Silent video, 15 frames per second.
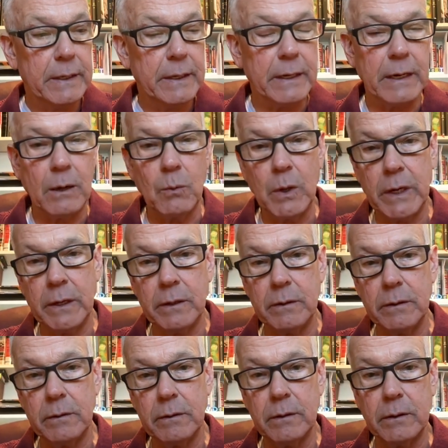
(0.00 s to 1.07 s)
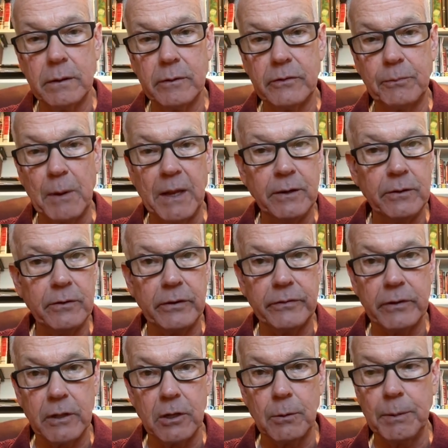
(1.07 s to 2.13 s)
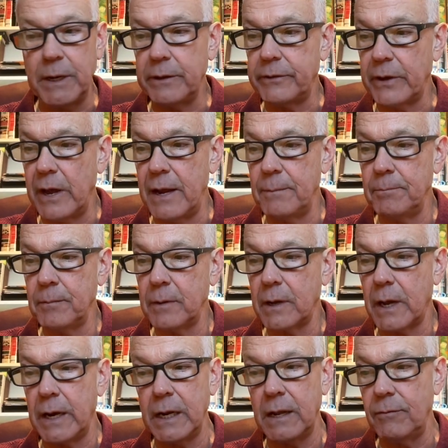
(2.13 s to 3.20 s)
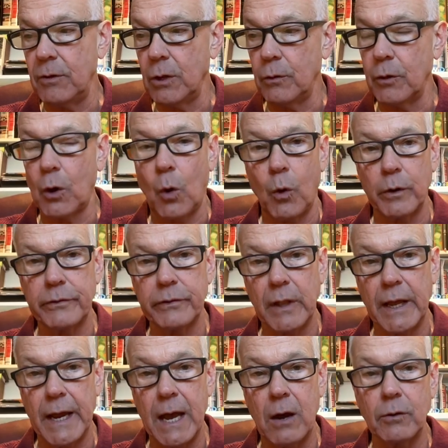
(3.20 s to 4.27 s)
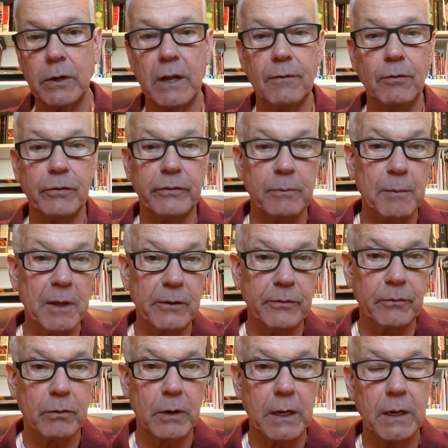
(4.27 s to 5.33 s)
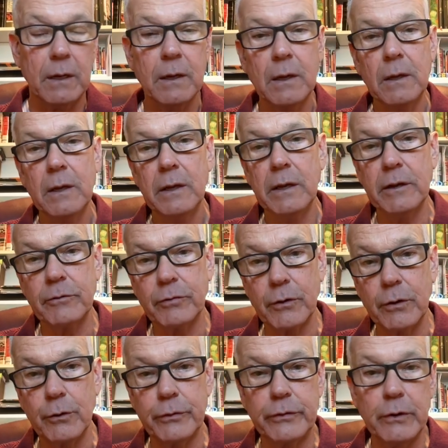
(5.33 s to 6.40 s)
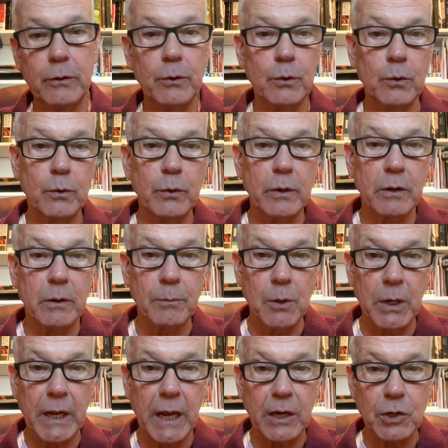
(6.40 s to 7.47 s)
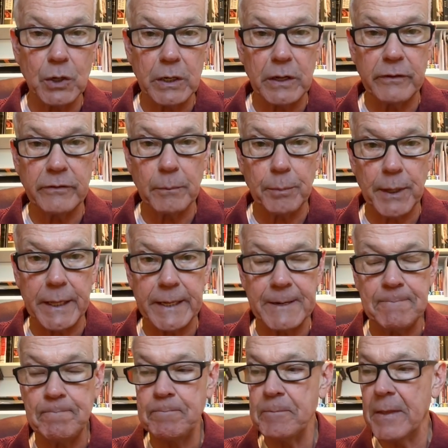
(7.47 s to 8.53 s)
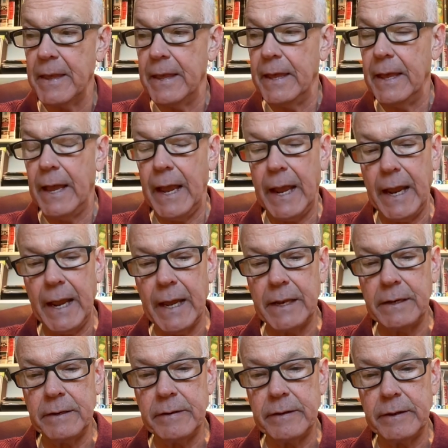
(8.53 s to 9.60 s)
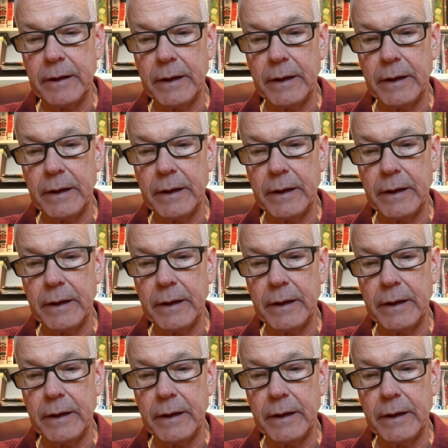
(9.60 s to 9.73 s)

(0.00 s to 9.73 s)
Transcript: And I want to spend just a little bit of time kind of giving you the course layout, give you some history, introduce you to the communication discipline, and